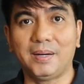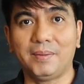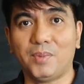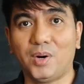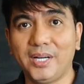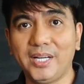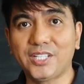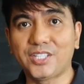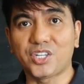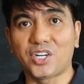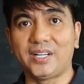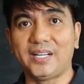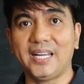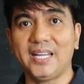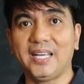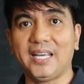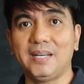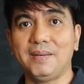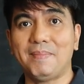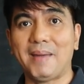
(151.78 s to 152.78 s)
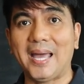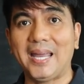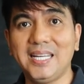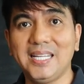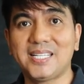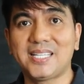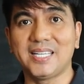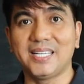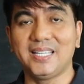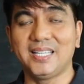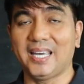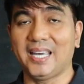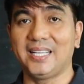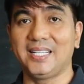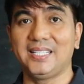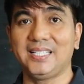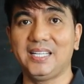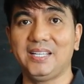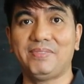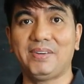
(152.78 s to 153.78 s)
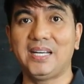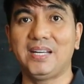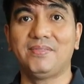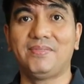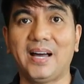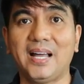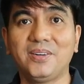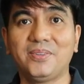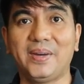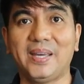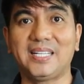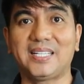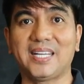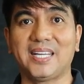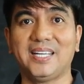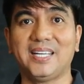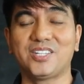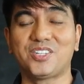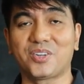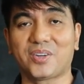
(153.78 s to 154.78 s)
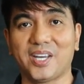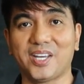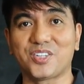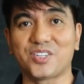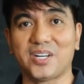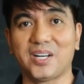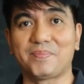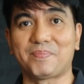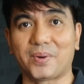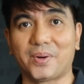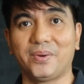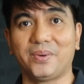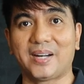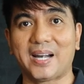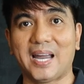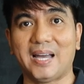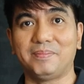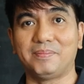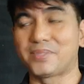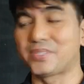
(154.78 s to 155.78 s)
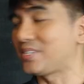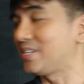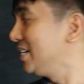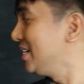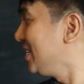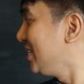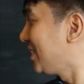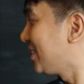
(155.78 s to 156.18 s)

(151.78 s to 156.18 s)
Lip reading: monitoring, in managing, and even evaluating educational programs.